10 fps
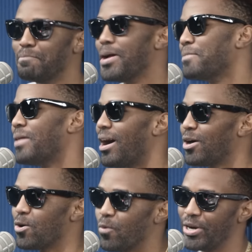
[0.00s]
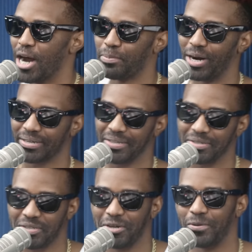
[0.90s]
remember, we no
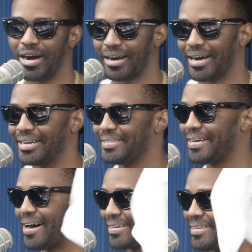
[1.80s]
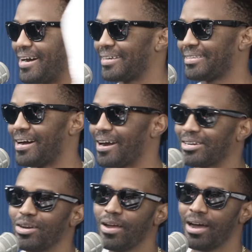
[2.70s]
practice you walk and talk, talk, talk.
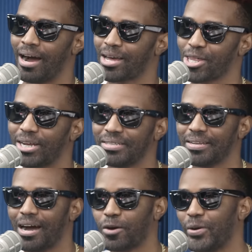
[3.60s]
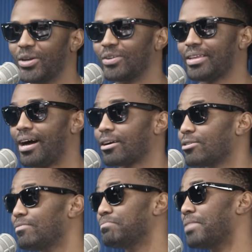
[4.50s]
Action talk, we no talk
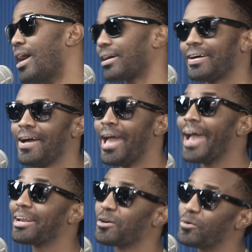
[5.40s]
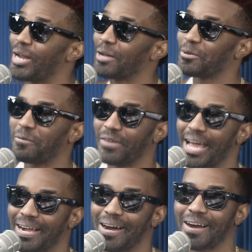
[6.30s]
back. Head coulda tough
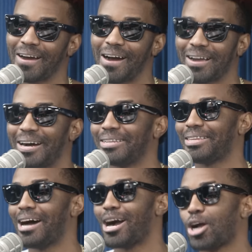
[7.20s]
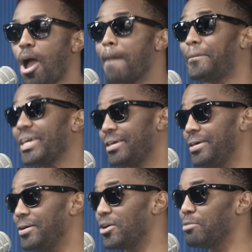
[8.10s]
like a cock and talk. Big
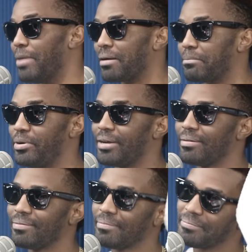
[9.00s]
eagle make brain.